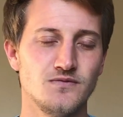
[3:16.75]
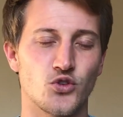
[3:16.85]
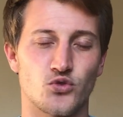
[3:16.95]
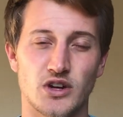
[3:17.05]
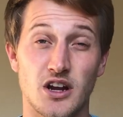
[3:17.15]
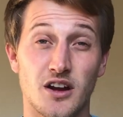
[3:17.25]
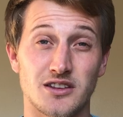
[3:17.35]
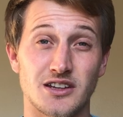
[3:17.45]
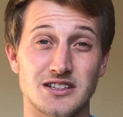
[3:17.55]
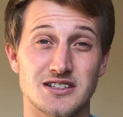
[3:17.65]

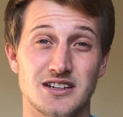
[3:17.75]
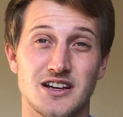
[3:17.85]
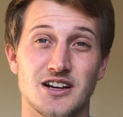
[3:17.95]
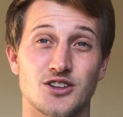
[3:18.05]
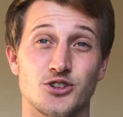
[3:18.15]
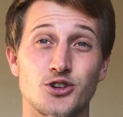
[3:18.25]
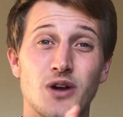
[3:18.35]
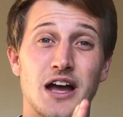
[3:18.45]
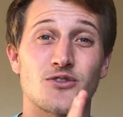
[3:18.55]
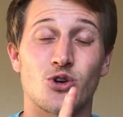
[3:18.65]
Regardless, you
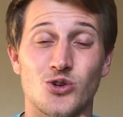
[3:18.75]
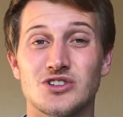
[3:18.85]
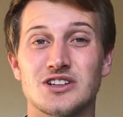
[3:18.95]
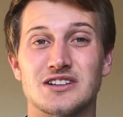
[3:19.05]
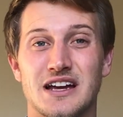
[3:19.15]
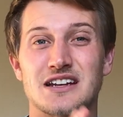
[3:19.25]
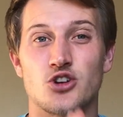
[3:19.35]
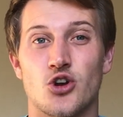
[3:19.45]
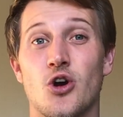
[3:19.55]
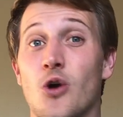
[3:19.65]
have only led
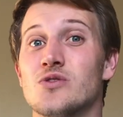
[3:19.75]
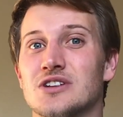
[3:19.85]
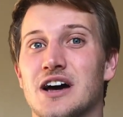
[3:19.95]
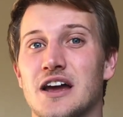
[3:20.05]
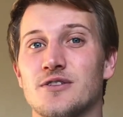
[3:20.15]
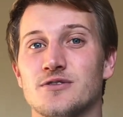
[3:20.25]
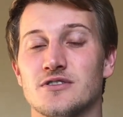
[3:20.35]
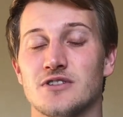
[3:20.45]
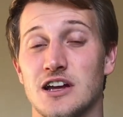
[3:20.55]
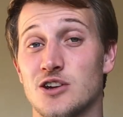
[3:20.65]
your own life,
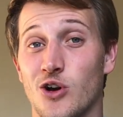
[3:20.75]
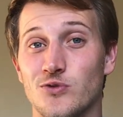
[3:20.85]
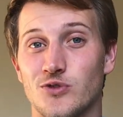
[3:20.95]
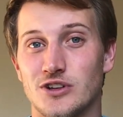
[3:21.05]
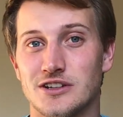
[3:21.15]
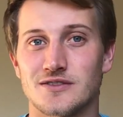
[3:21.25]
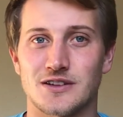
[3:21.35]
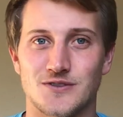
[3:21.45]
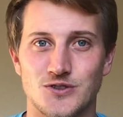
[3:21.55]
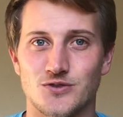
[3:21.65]
and hopefully,
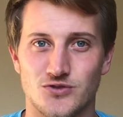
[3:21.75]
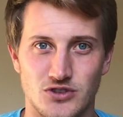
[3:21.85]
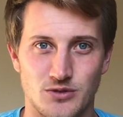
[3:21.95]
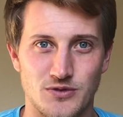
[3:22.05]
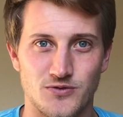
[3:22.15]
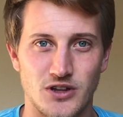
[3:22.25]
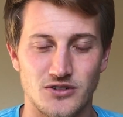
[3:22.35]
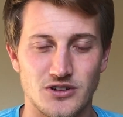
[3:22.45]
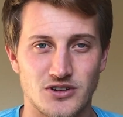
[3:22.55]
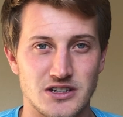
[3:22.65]
if you've really been
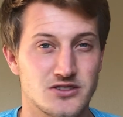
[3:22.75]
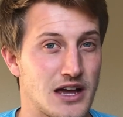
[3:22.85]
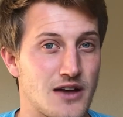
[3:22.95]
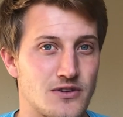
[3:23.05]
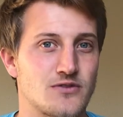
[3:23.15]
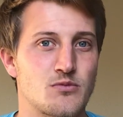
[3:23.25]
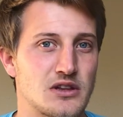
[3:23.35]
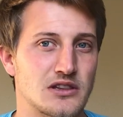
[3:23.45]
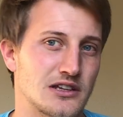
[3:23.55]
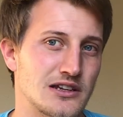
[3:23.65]
following Christ, you haven't even
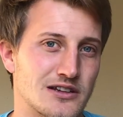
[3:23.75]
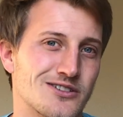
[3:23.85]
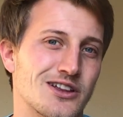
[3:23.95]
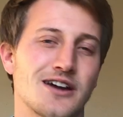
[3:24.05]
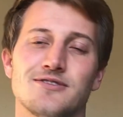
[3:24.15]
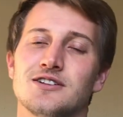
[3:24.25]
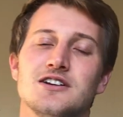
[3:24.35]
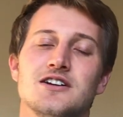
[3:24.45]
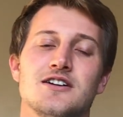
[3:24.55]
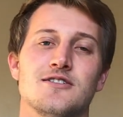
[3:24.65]
been leading your life.
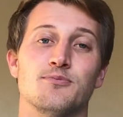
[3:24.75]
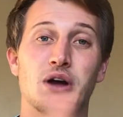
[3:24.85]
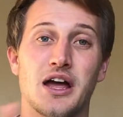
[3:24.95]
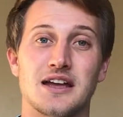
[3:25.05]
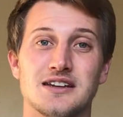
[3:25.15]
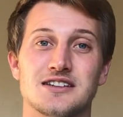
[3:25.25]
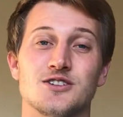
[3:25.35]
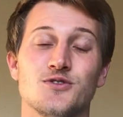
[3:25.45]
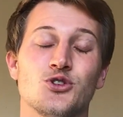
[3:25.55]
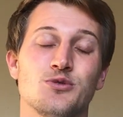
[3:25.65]
But
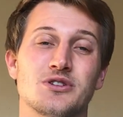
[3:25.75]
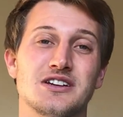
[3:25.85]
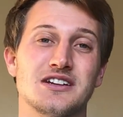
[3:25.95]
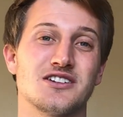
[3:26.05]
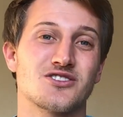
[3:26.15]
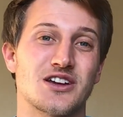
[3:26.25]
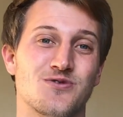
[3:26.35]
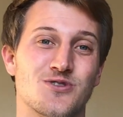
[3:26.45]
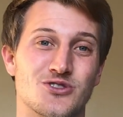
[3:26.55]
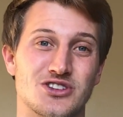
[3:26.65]
you've only been leading your life
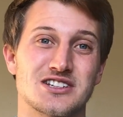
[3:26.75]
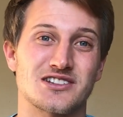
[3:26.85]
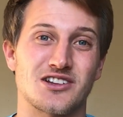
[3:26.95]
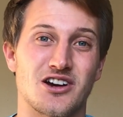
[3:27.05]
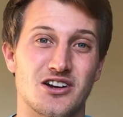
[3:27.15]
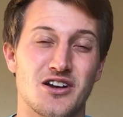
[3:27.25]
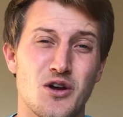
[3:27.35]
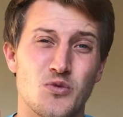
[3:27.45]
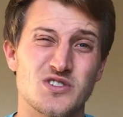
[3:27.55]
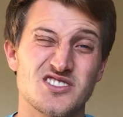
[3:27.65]
for this long.
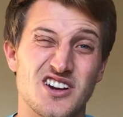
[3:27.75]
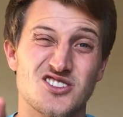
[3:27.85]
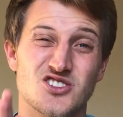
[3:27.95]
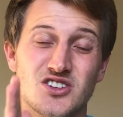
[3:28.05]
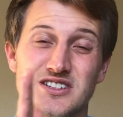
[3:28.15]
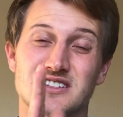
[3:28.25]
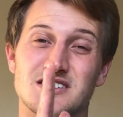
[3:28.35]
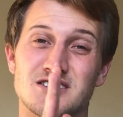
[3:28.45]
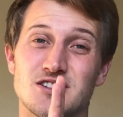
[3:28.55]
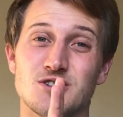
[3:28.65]
Would you rather trust
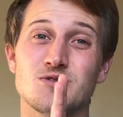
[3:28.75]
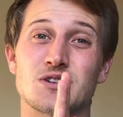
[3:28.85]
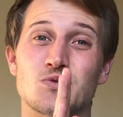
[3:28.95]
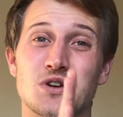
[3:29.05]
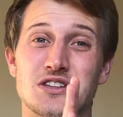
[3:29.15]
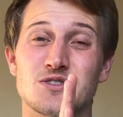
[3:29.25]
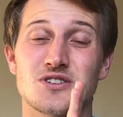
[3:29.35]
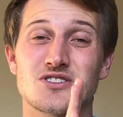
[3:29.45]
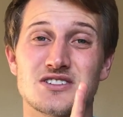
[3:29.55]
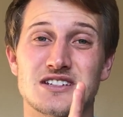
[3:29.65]
you and what you
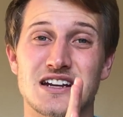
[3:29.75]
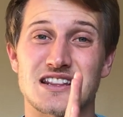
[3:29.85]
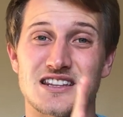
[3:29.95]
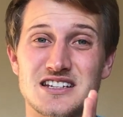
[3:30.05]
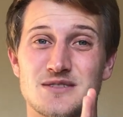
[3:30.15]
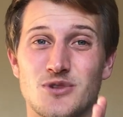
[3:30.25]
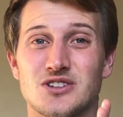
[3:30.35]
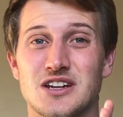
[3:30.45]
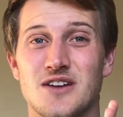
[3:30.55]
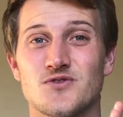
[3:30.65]
understand in this small
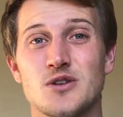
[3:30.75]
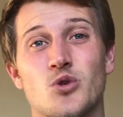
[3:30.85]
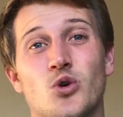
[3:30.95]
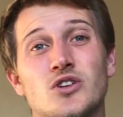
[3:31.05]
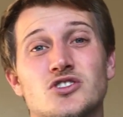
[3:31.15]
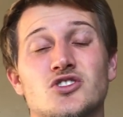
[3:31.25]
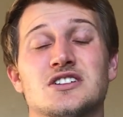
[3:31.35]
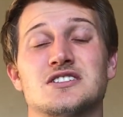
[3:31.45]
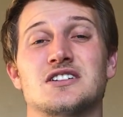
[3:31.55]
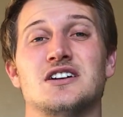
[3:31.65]
time frame, or
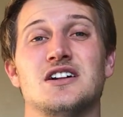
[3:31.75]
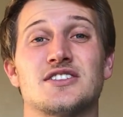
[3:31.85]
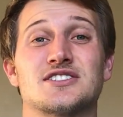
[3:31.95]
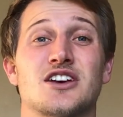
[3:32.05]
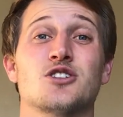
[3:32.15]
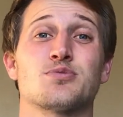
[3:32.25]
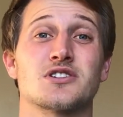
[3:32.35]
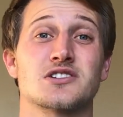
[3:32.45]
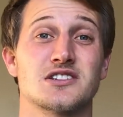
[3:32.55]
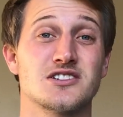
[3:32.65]
trust this other
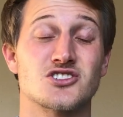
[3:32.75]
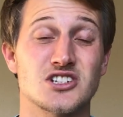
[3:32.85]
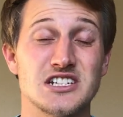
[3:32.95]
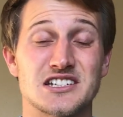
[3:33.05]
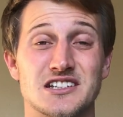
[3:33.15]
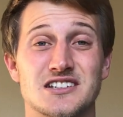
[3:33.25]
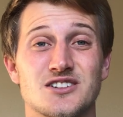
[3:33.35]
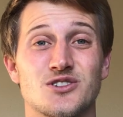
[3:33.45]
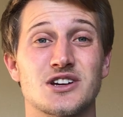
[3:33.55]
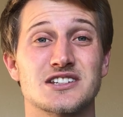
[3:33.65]
person, Jesus,
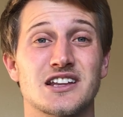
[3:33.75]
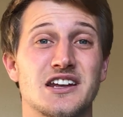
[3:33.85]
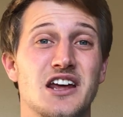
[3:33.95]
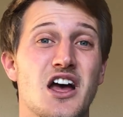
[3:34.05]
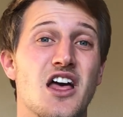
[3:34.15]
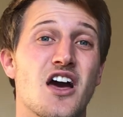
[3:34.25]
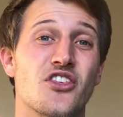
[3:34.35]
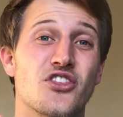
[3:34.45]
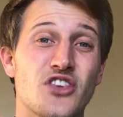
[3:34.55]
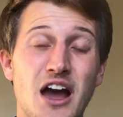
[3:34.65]
who has led
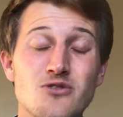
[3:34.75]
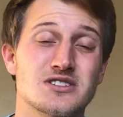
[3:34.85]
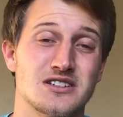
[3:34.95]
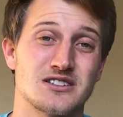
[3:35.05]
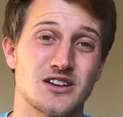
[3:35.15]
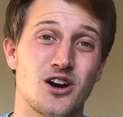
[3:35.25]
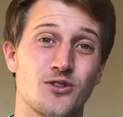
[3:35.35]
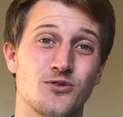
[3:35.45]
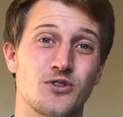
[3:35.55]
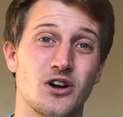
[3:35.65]
thousands
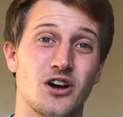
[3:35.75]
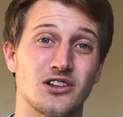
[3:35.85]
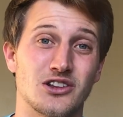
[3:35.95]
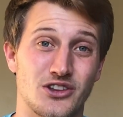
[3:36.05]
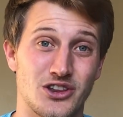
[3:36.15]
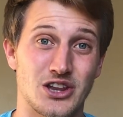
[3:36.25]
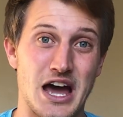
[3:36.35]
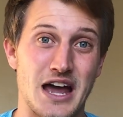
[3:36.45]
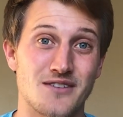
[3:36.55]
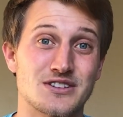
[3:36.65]
of
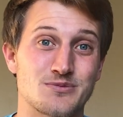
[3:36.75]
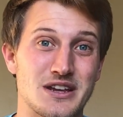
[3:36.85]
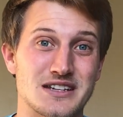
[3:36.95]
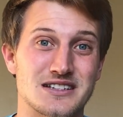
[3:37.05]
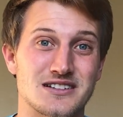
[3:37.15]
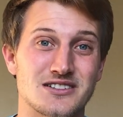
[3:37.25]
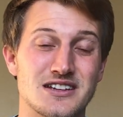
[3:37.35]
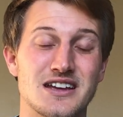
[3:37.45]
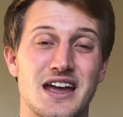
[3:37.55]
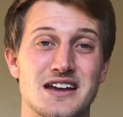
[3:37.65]
lives,
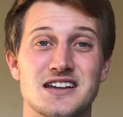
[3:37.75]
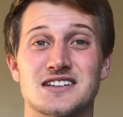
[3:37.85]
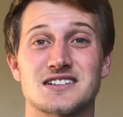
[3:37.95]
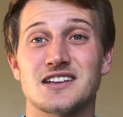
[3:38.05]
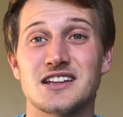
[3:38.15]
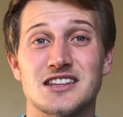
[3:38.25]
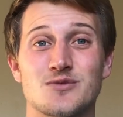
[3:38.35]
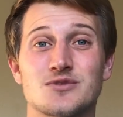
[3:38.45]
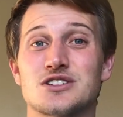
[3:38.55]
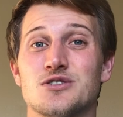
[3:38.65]
basically, and has led
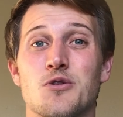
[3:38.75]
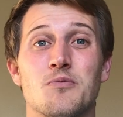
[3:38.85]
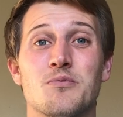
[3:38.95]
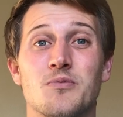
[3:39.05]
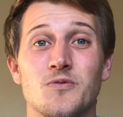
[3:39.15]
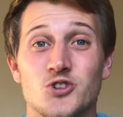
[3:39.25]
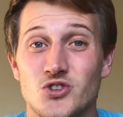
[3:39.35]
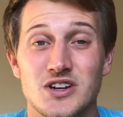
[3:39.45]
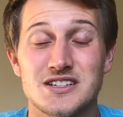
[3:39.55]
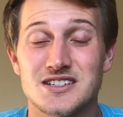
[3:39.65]
them to
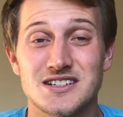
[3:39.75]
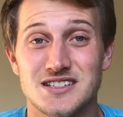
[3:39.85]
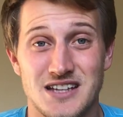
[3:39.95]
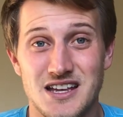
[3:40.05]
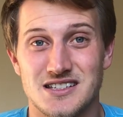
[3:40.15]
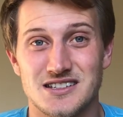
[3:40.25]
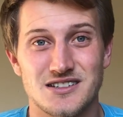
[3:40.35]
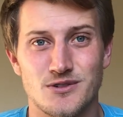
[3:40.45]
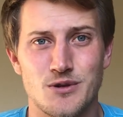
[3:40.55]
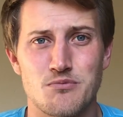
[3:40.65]
great success and
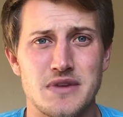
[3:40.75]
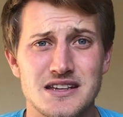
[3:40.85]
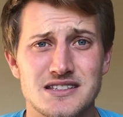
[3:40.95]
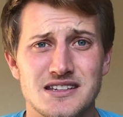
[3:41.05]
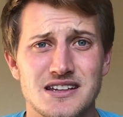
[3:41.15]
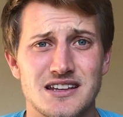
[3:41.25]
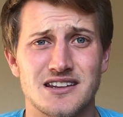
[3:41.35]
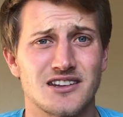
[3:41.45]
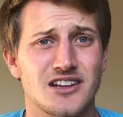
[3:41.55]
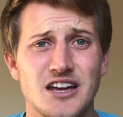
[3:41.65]
to amazing
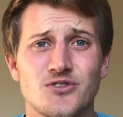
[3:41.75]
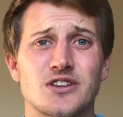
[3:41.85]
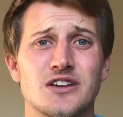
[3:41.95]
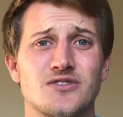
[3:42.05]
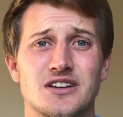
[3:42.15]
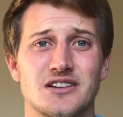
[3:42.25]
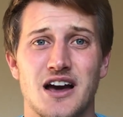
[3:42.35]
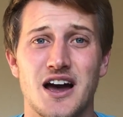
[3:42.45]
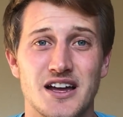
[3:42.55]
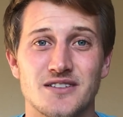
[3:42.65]
and life-giving
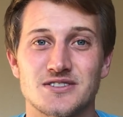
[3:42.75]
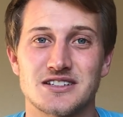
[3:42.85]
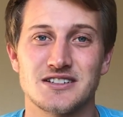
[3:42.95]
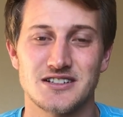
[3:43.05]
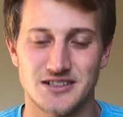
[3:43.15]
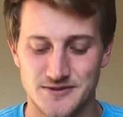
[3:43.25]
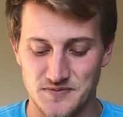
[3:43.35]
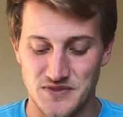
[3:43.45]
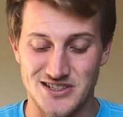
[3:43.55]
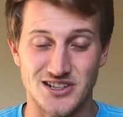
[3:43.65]
lives?
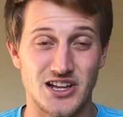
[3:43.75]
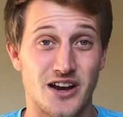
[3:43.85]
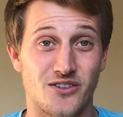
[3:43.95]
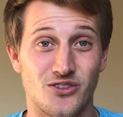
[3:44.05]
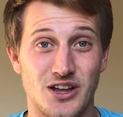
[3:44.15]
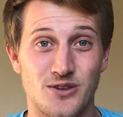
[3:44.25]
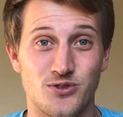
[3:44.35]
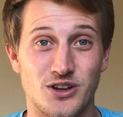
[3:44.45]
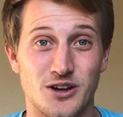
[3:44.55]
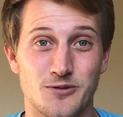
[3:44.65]
It's a lot of life
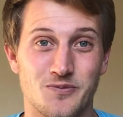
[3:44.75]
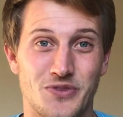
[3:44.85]
there.